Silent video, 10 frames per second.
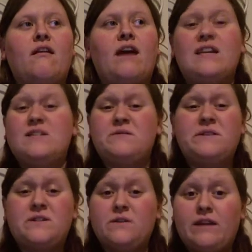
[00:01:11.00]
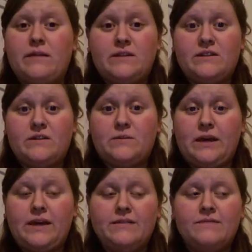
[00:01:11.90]
Hasn't really snowed that much this
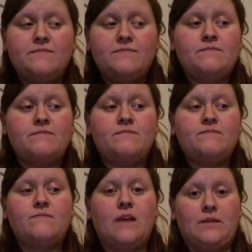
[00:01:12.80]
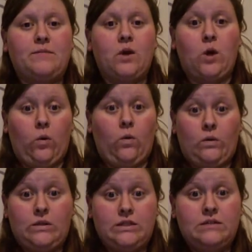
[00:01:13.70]
week. It's been
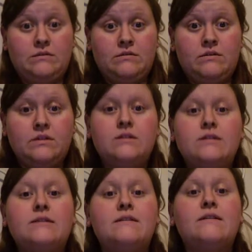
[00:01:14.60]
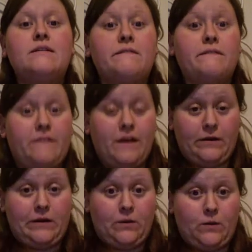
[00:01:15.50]
cold. Very
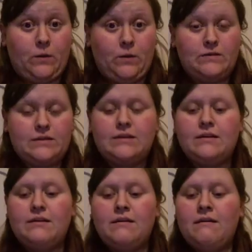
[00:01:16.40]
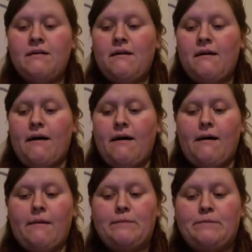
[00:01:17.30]
cold.
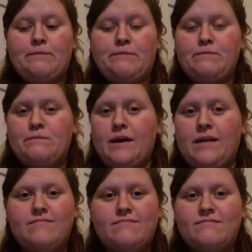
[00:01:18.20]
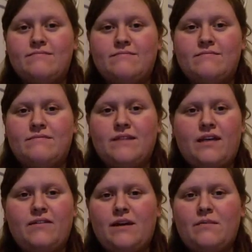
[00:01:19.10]
But
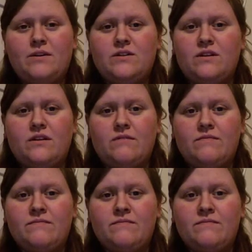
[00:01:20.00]
not that much snow.